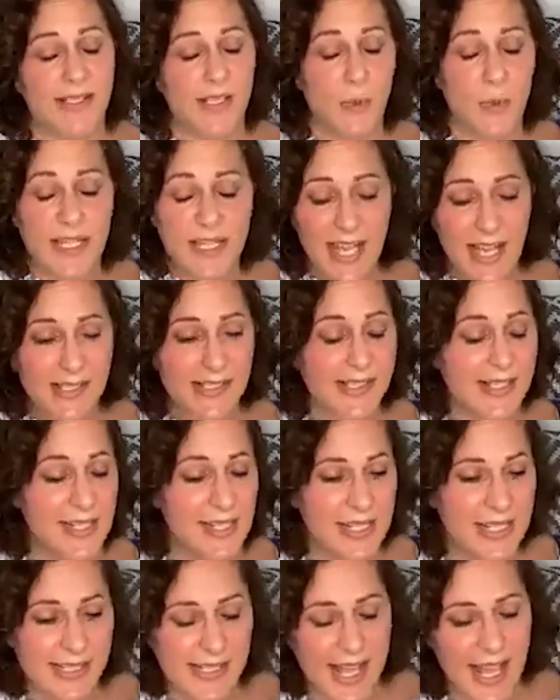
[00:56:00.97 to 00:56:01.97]
And so he
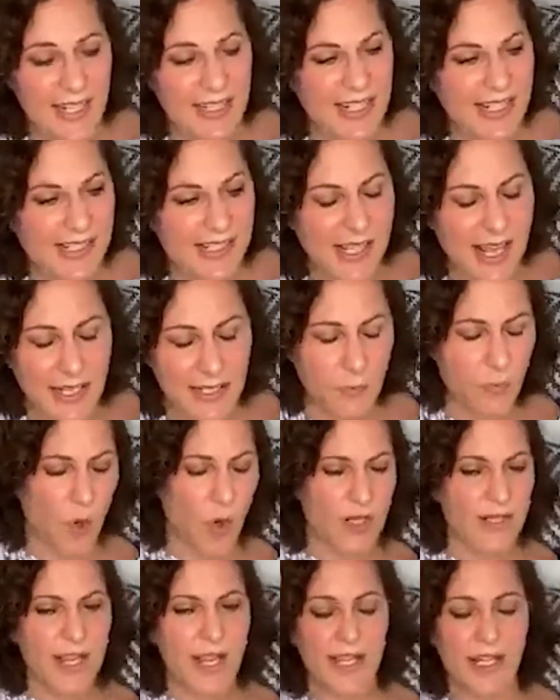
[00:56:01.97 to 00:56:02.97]
gets it in his head,
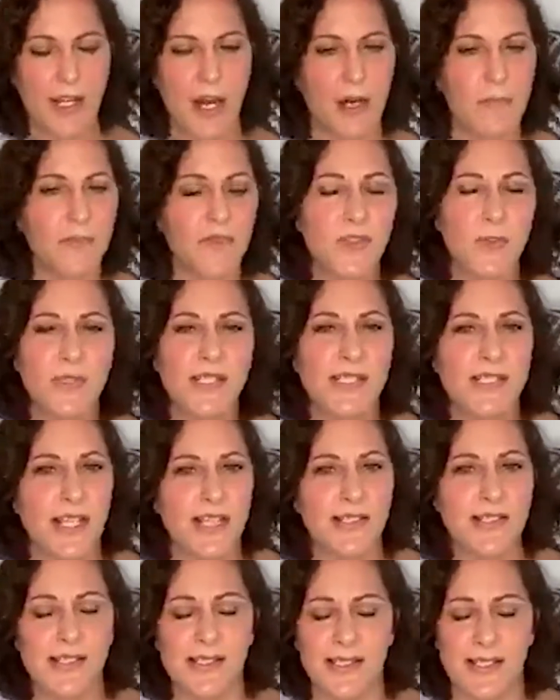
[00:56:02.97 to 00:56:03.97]
and one day he comes to his
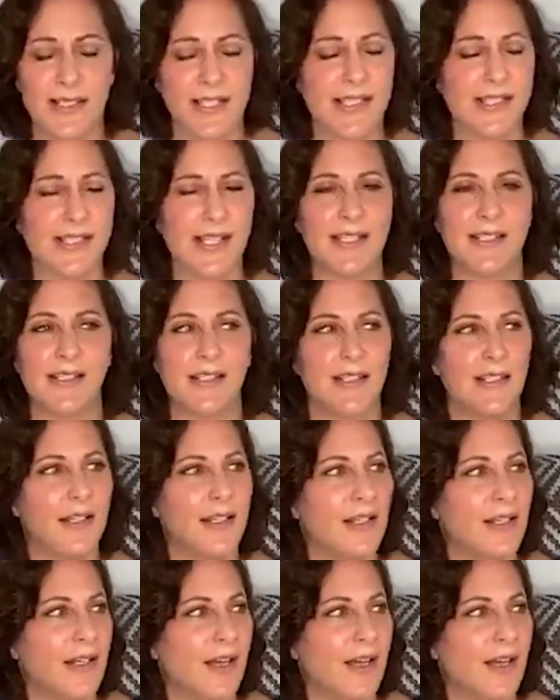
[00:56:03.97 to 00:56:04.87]
senses and he says,